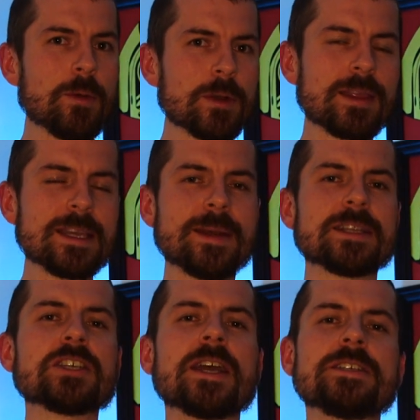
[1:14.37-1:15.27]
want to think about
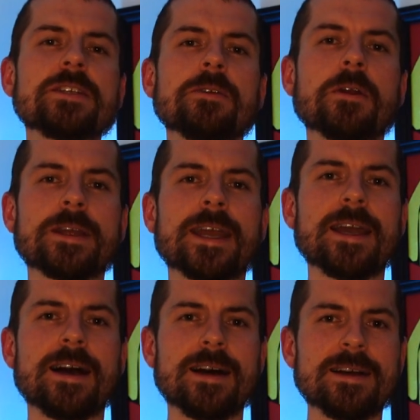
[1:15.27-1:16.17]
changing your
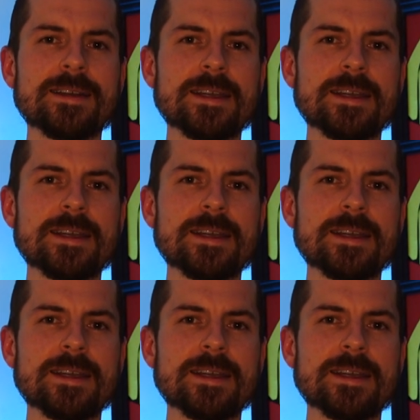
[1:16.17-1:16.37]
OKR